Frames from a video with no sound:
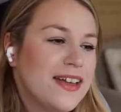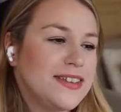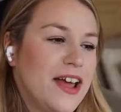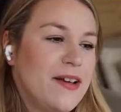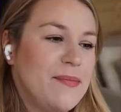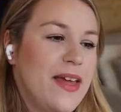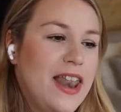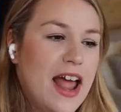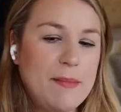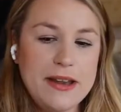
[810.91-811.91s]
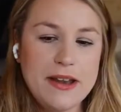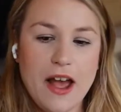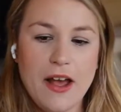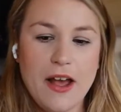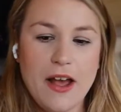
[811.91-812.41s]
So let me
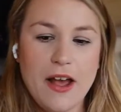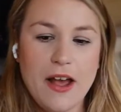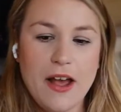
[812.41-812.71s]
know. And